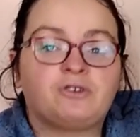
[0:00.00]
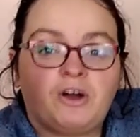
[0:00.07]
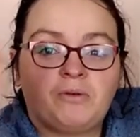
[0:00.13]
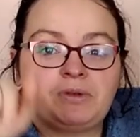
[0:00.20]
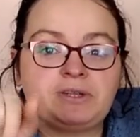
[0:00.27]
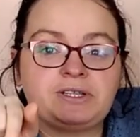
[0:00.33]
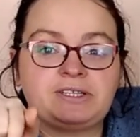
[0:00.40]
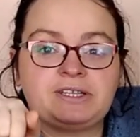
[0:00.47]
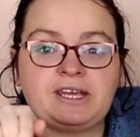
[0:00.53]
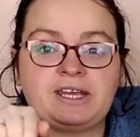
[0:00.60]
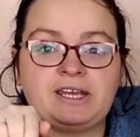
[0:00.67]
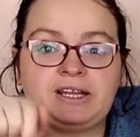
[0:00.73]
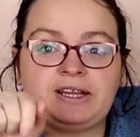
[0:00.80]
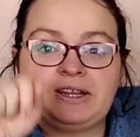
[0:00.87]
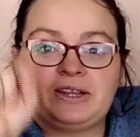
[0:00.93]
Comment
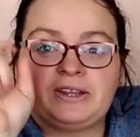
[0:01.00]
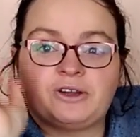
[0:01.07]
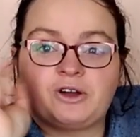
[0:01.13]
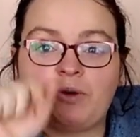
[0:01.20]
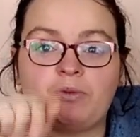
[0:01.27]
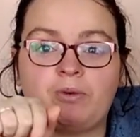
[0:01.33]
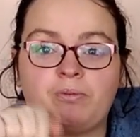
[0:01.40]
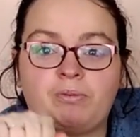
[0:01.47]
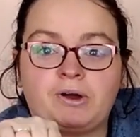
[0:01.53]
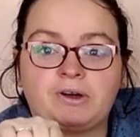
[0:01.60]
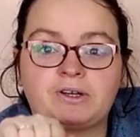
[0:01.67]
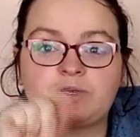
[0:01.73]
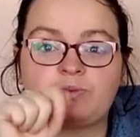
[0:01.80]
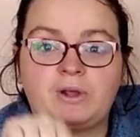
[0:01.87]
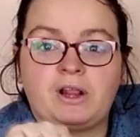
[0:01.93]
in the comment
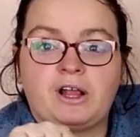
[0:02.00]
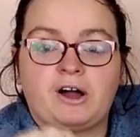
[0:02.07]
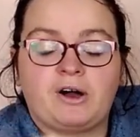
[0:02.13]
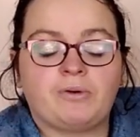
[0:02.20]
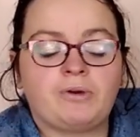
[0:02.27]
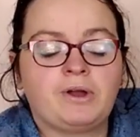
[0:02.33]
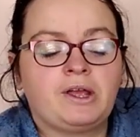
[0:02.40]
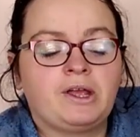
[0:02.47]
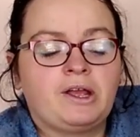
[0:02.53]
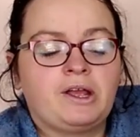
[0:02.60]
box below